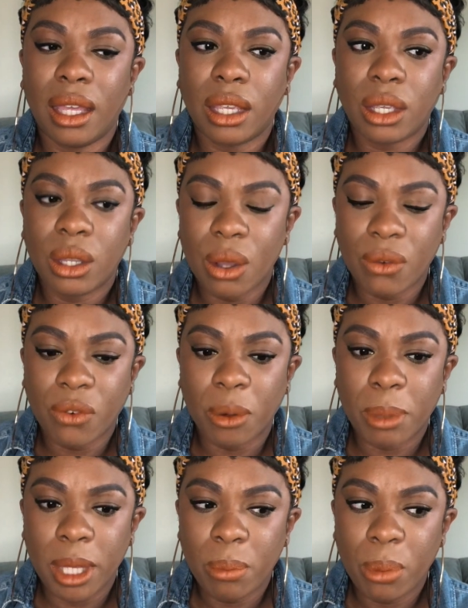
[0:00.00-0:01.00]
You know, for
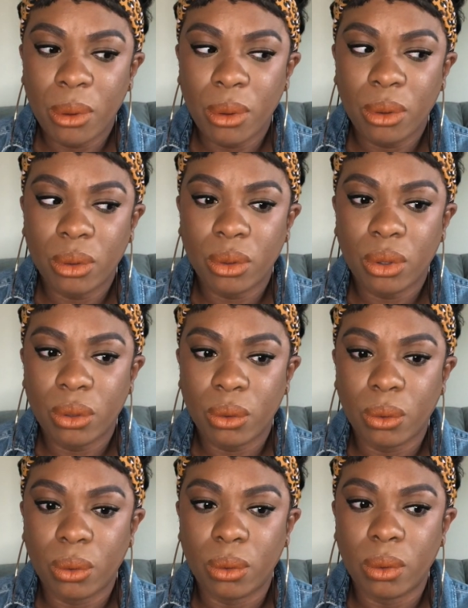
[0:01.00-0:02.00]
people
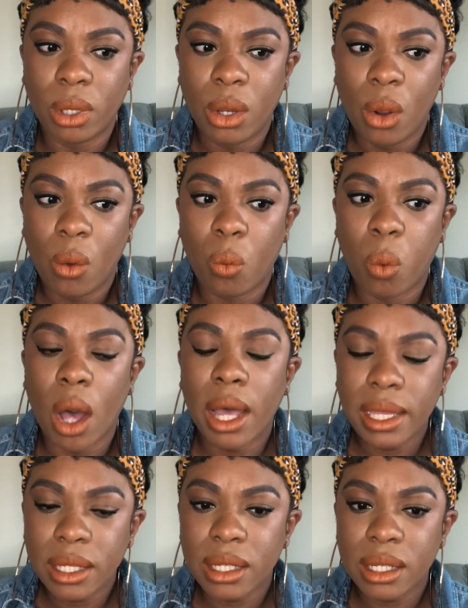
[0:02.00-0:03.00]
who
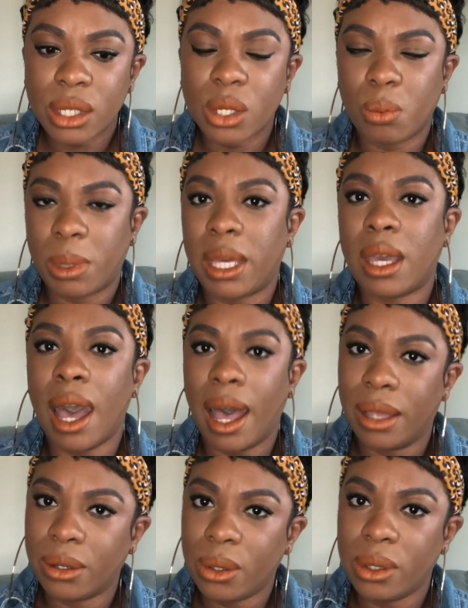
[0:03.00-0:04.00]
want to be
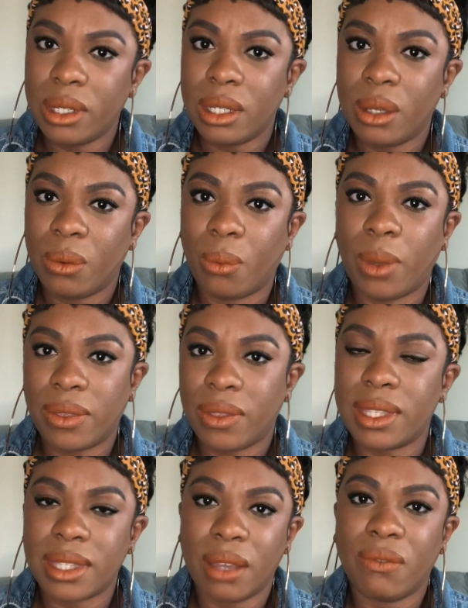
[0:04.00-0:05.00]
coddled with
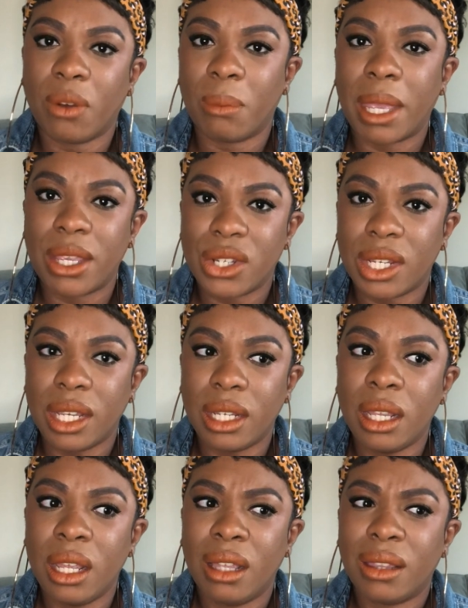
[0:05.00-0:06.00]
this information,
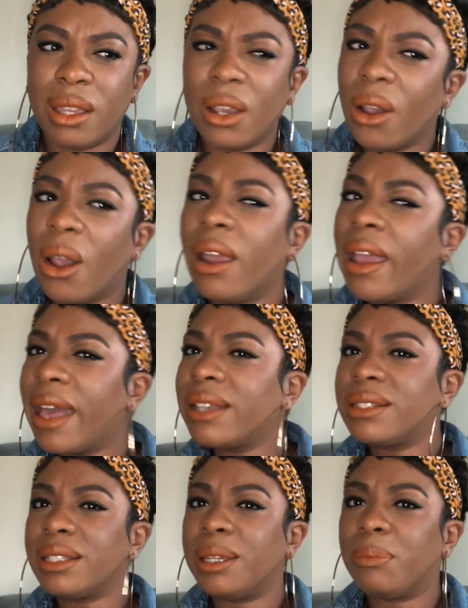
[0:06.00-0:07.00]
there are
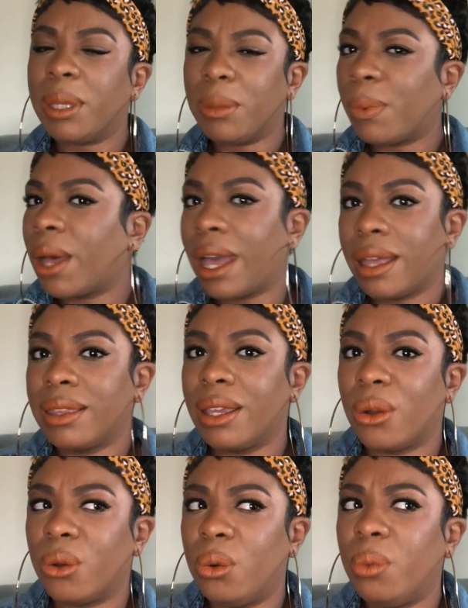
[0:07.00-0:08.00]
actually people out
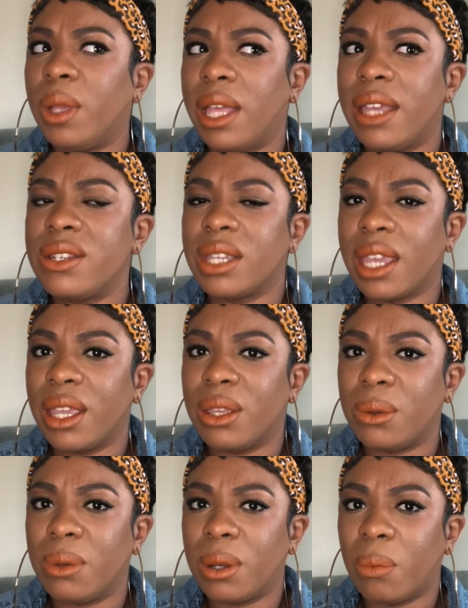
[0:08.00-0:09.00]
there who will educate
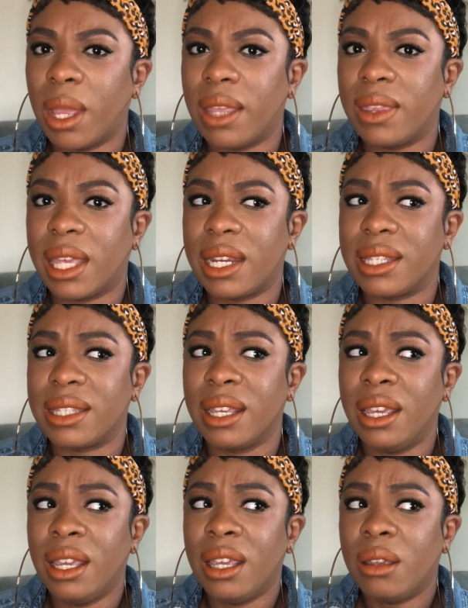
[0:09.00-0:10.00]
you in a way that is
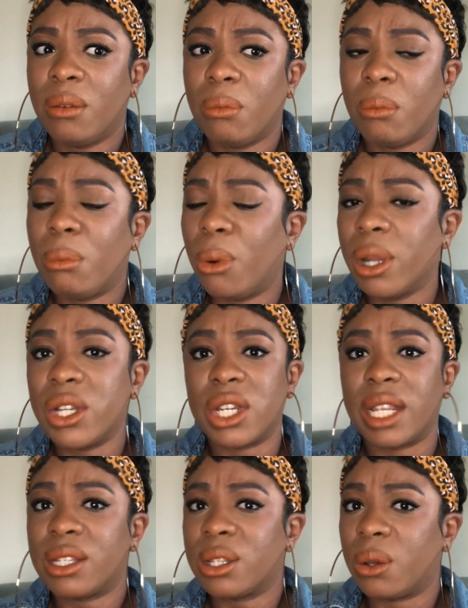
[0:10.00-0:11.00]
more
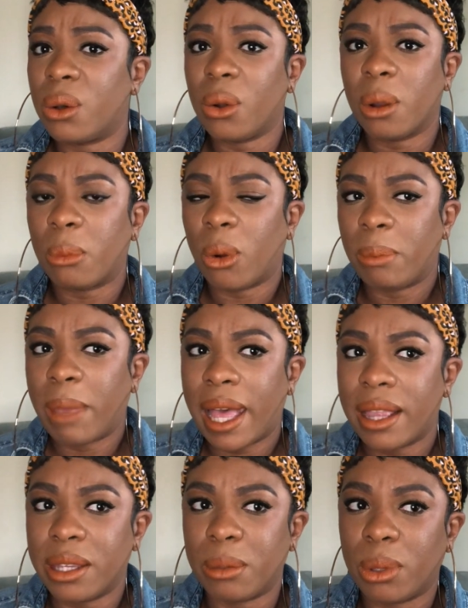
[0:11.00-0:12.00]
gentle or more
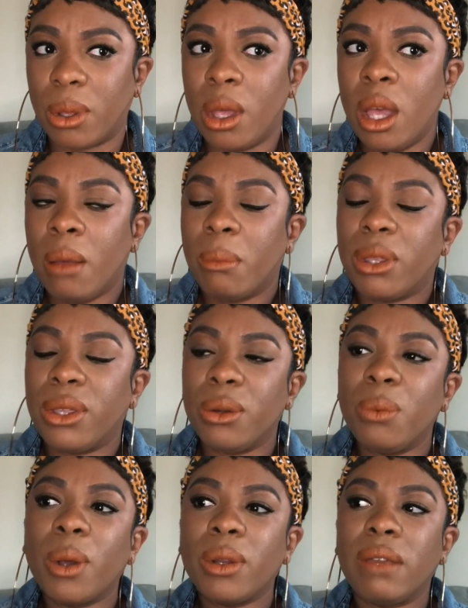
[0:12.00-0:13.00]
palatable, but you
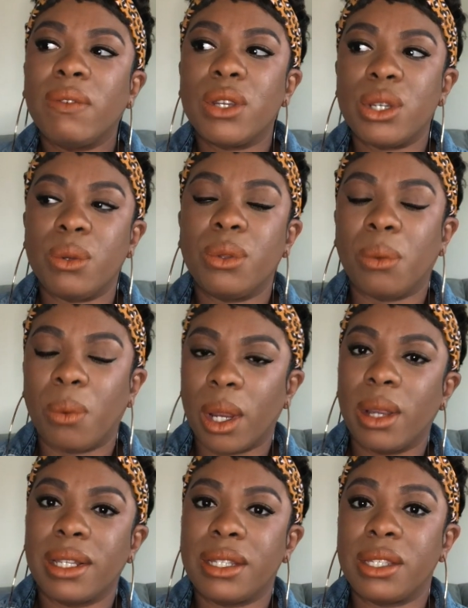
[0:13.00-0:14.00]
won't even do the
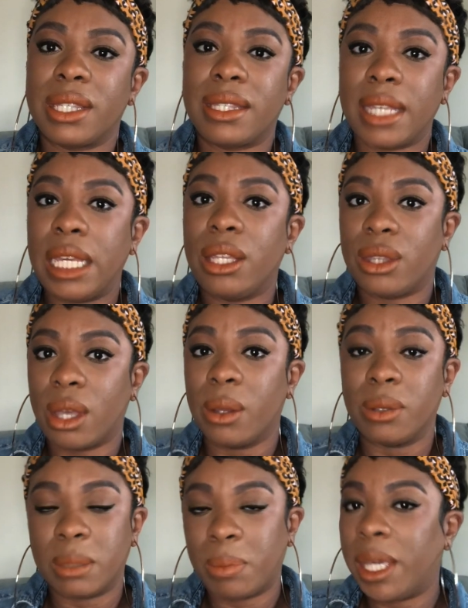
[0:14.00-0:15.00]
work to seek
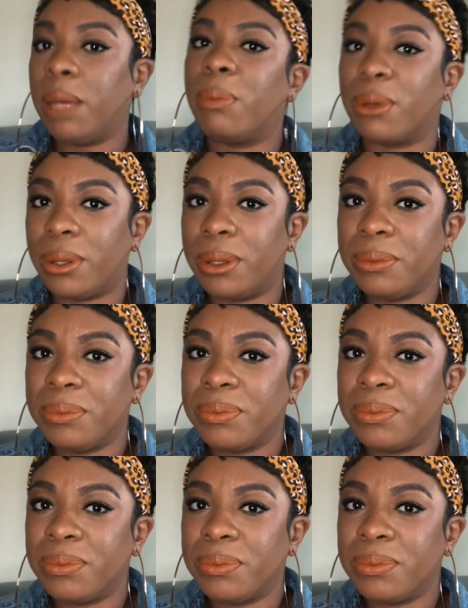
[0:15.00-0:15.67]
those people.